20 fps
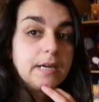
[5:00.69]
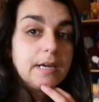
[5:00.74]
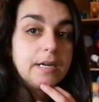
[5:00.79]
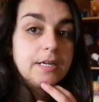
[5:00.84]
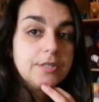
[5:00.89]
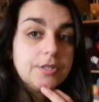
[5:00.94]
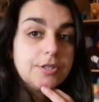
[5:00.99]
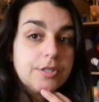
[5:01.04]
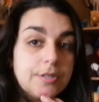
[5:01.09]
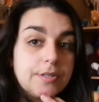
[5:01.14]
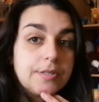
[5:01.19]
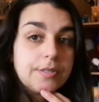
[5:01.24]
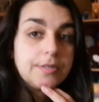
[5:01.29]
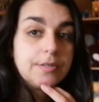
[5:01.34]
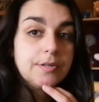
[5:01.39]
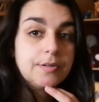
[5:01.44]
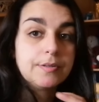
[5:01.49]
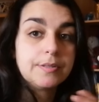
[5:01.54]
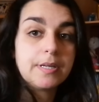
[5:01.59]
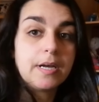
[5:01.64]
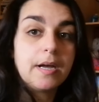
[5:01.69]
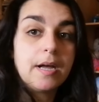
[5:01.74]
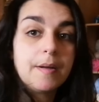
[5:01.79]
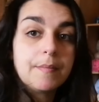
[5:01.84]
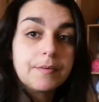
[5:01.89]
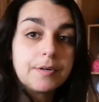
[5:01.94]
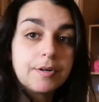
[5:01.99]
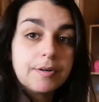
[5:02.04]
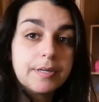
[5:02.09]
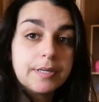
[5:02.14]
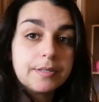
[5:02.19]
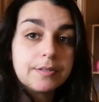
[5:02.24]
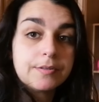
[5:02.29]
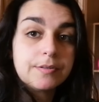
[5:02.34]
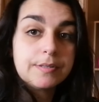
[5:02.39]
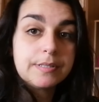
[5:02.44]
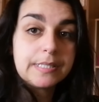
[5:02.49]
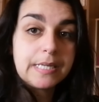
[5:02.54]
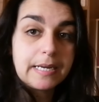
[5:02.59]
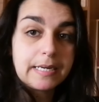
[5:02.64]
I just know that I'm going
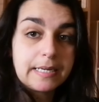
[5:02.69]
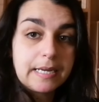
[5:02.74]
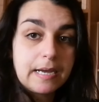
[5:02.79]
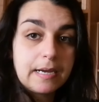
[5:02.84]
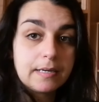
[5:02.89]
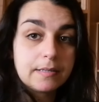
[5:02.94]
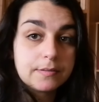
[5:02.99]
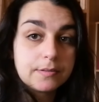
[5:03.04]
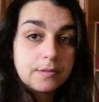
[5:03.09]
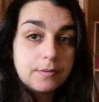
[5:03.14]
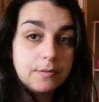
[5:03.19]
to take out